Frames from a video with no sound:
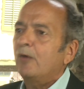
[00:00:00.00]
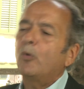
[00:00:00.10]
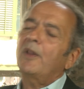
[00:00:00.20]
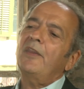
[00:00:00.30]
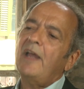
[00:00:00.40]

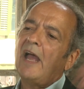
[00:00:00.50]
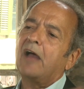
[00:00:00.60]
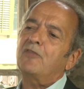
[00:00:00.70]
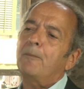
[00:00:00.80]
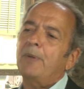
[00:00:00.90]
What do they
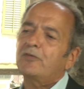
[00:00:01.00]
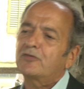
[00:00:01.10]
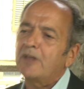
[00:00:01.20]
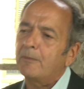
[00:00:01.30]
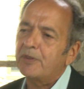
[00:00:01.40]
have? The
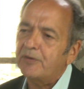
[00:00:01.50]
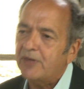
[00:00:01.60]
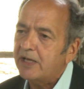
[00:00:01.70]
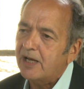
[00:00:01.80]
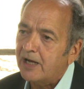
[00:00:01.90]
best number that
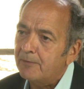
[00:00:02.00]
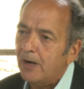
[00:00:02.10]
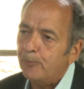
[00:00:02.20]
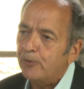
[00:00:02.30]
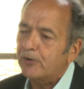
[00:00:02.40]
they could come
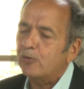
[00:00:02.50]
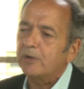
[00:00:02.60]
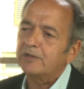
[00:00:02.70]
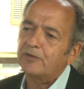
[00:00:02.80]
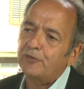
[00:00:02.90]
up with,
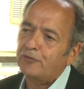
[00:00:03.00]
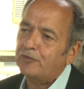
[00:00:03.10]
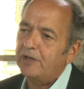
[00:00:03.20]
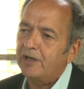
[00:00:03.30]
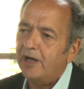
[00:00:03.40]
according to the
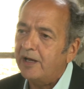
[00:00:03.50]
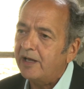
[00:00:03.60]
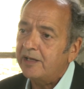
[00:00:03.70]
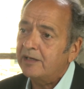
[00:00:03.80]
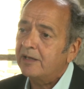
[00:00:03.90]

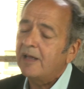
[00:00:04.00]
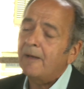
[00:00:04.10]
CIA?